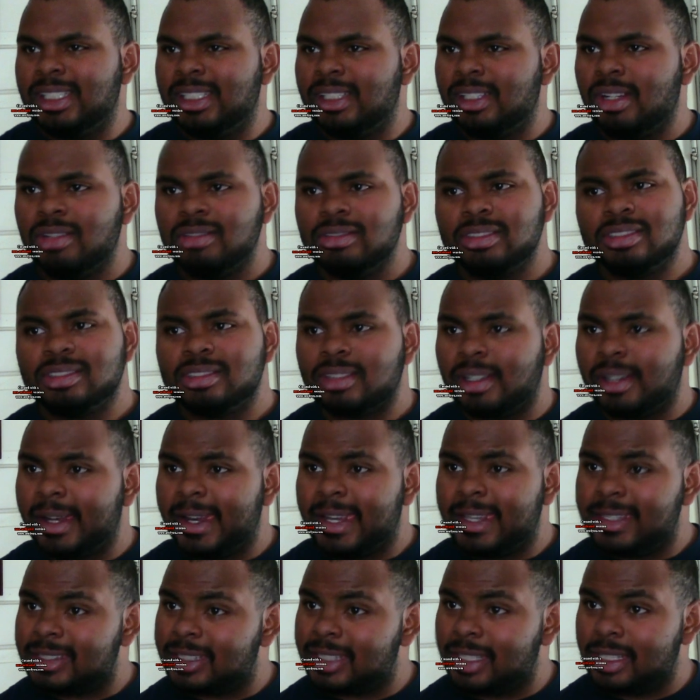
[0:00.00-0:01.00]
Those are
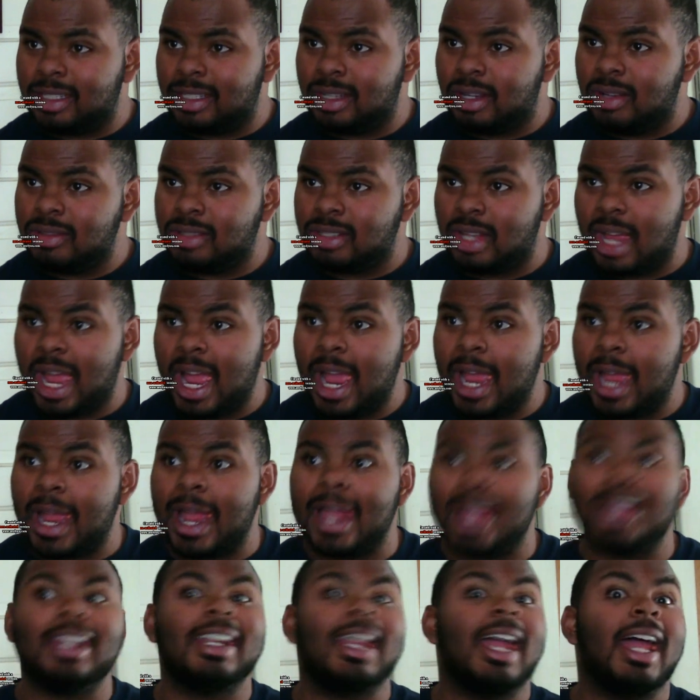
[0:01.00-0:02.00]
high,
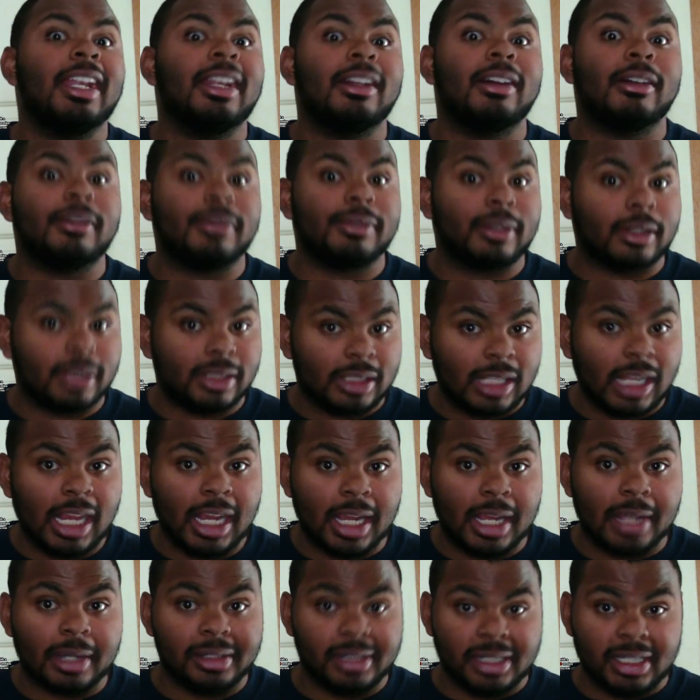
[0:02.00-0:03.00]
and I know
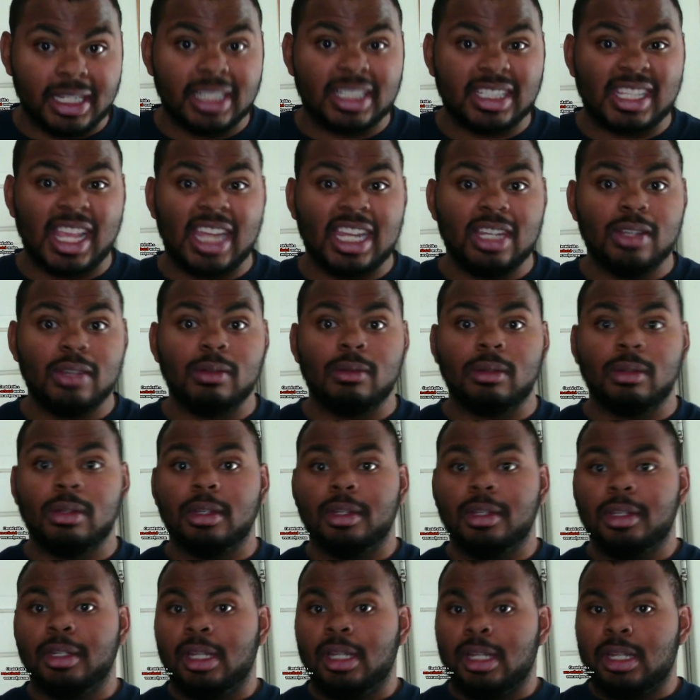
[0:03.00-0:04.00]
firsthand. Yes, I do.
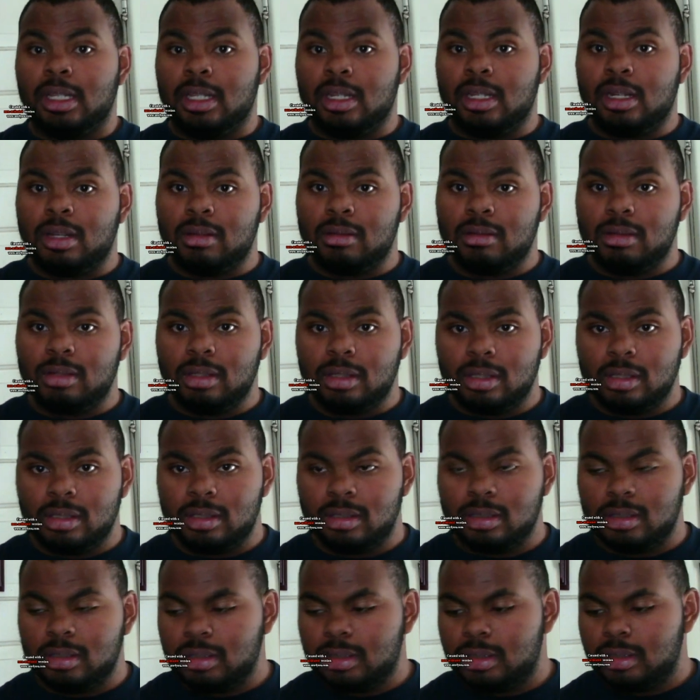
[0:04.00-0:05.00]
You know,
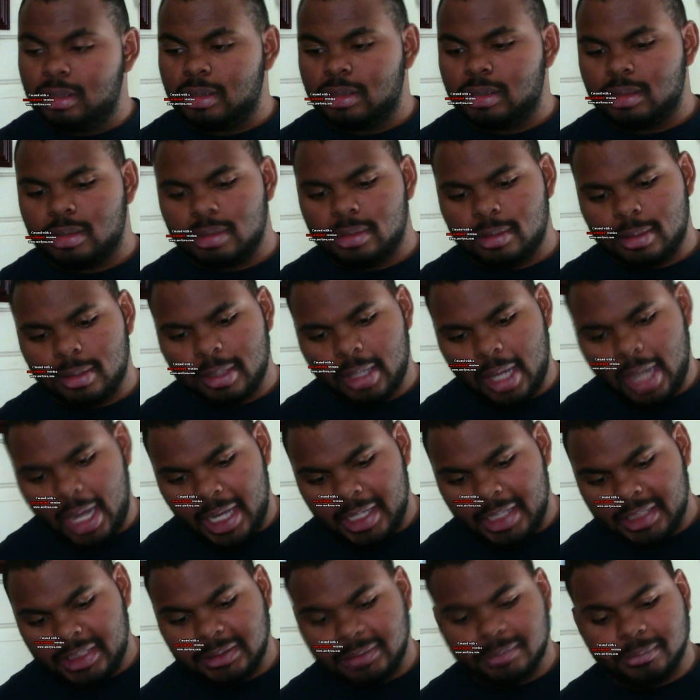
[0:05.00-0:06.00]

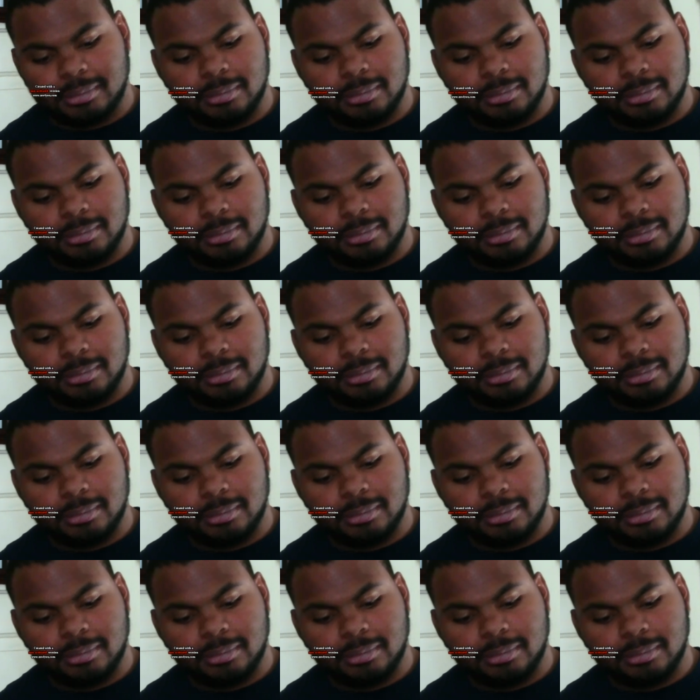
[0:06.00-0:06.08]
hey,